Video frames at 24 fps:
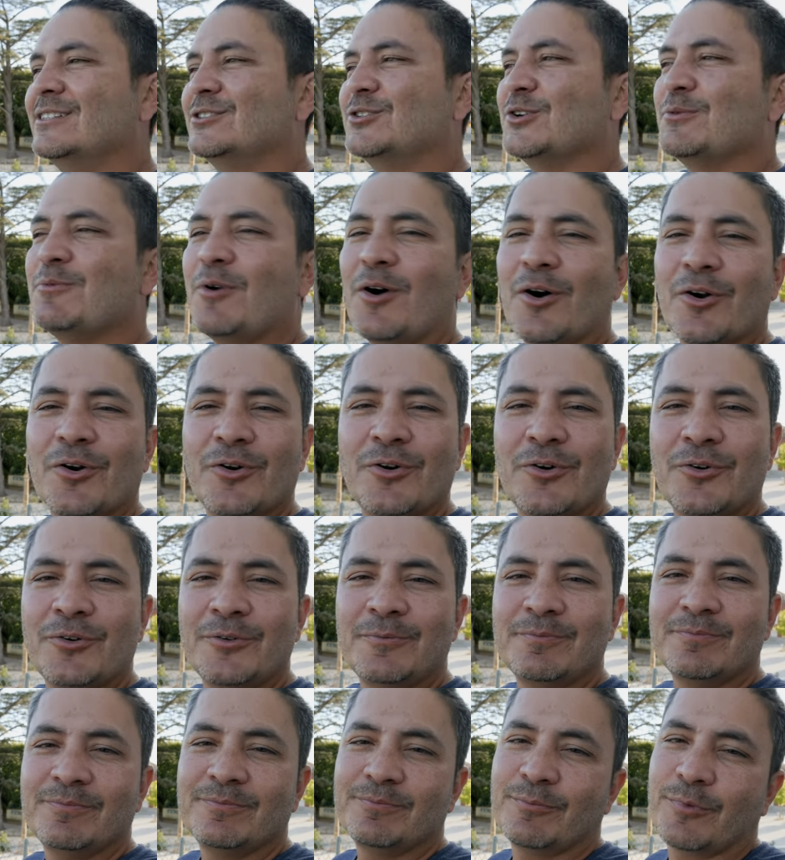
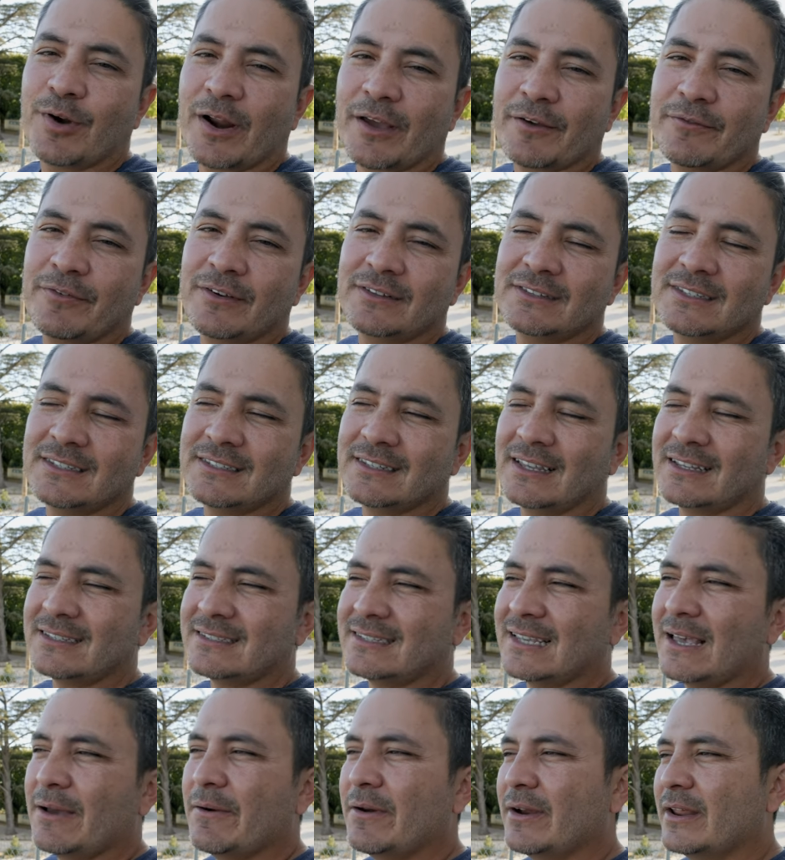Tomorrow, breakfast is at
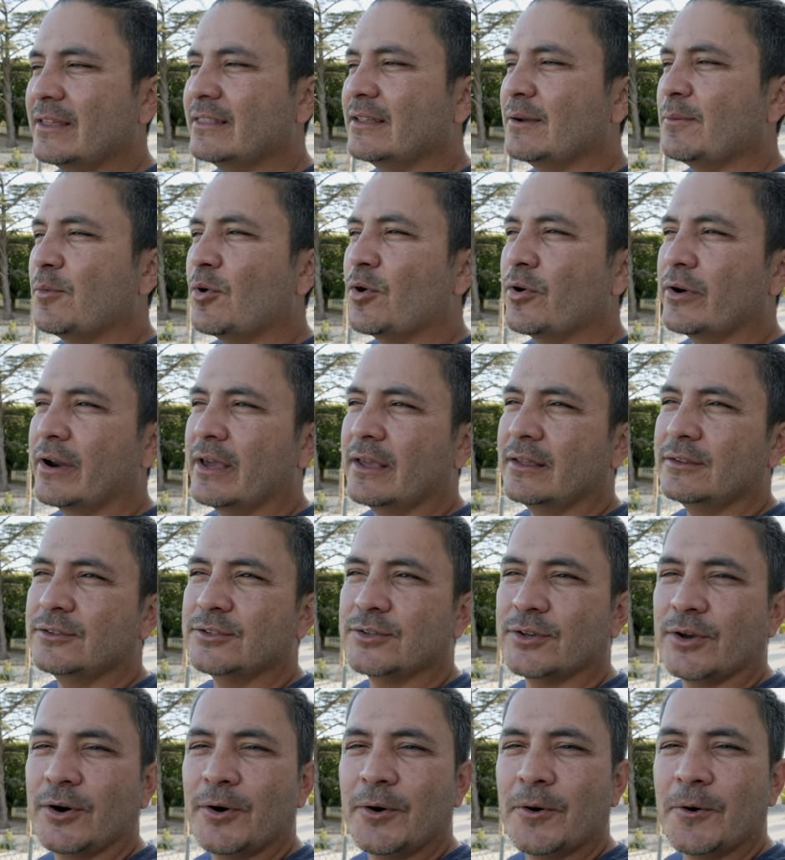7 in the morning.
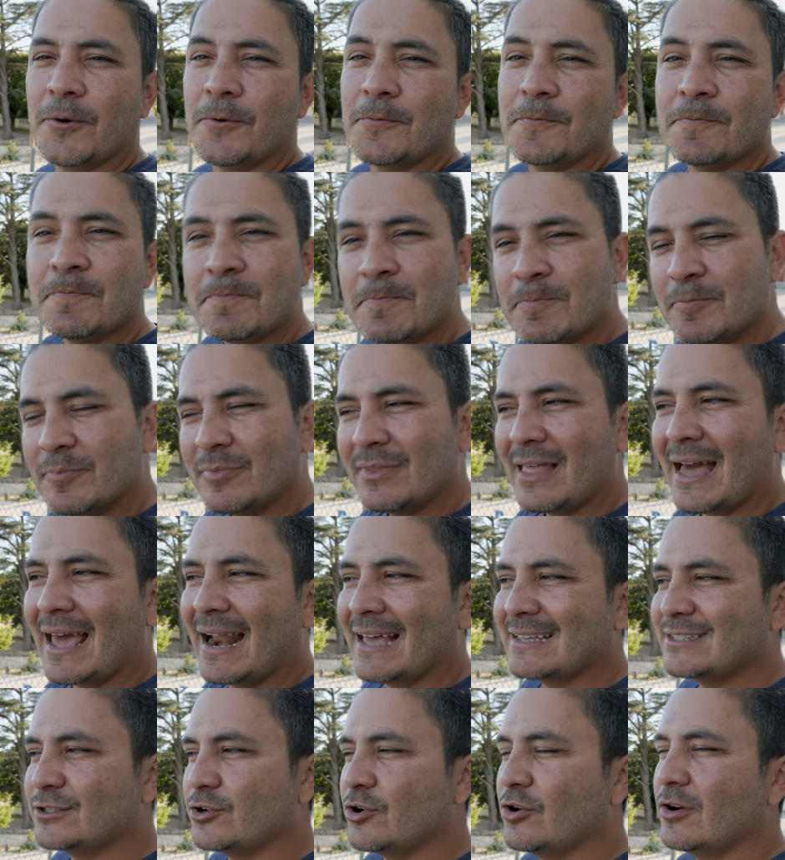So
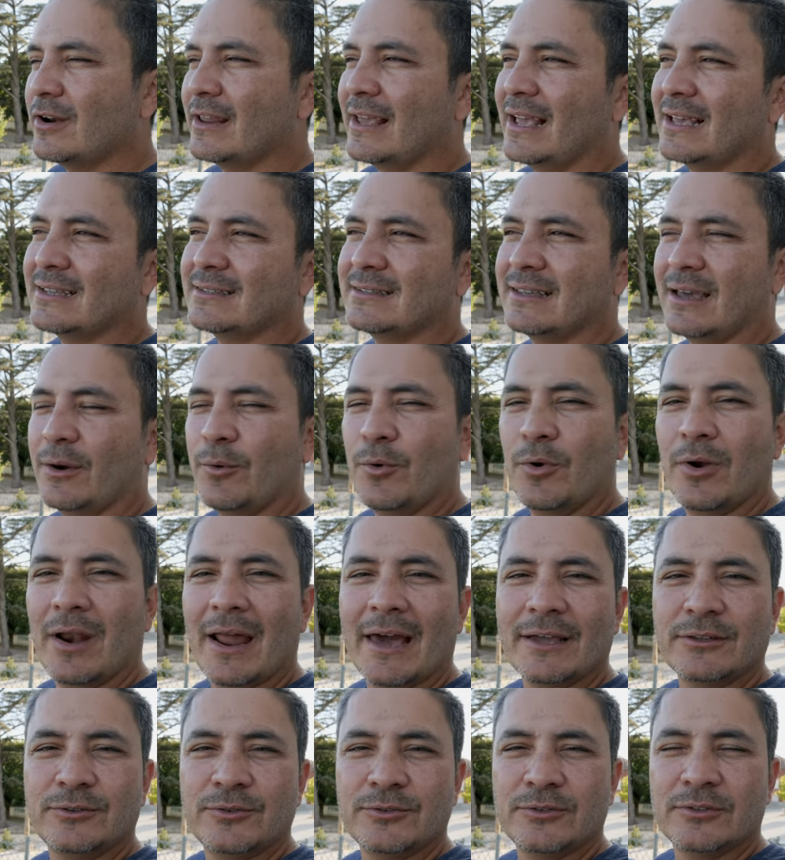not as early as I would
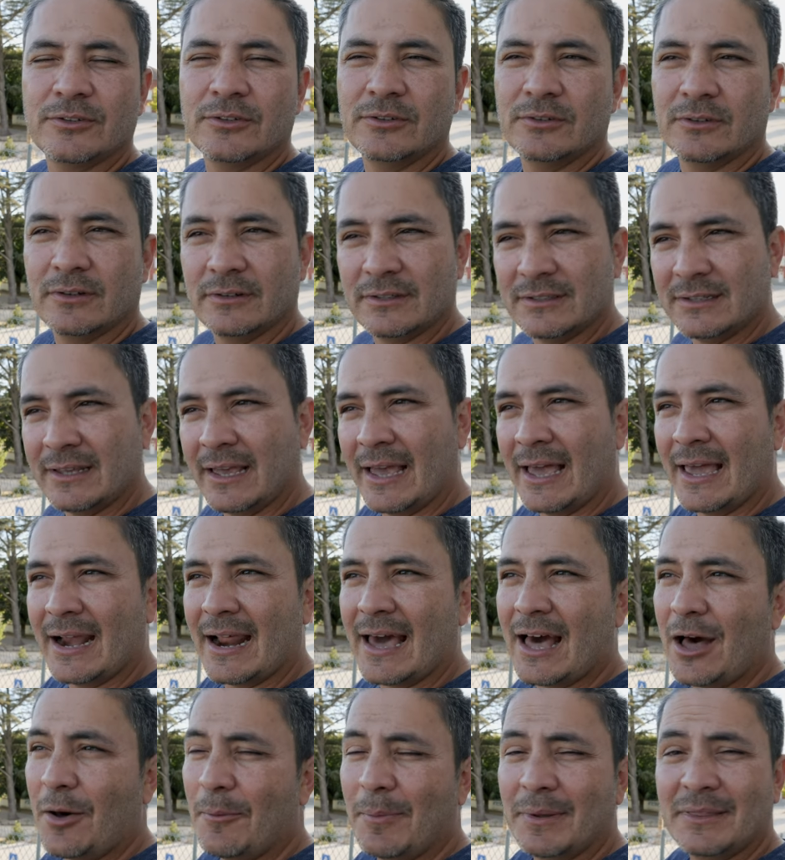like to
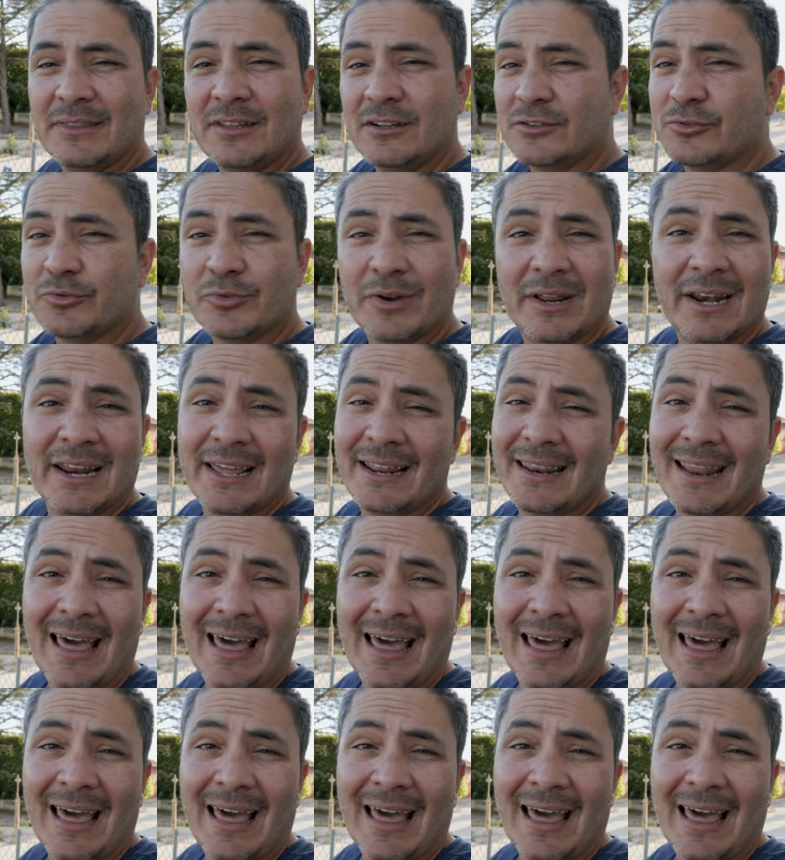head out, but there's really